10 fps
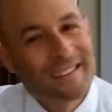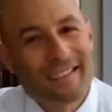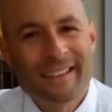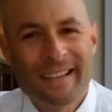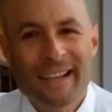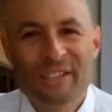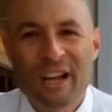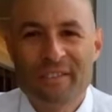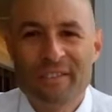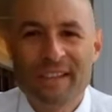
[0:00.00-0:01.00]
Take the edge
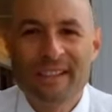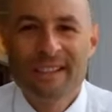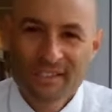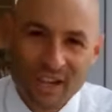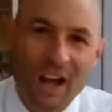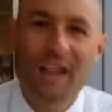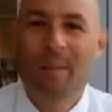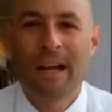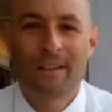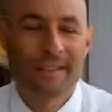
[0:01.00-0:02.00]
off of it. Let's talk
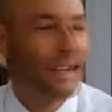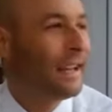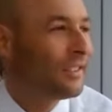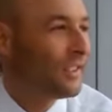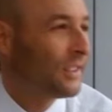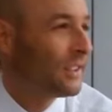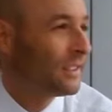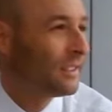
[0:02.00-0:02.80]
about cancer.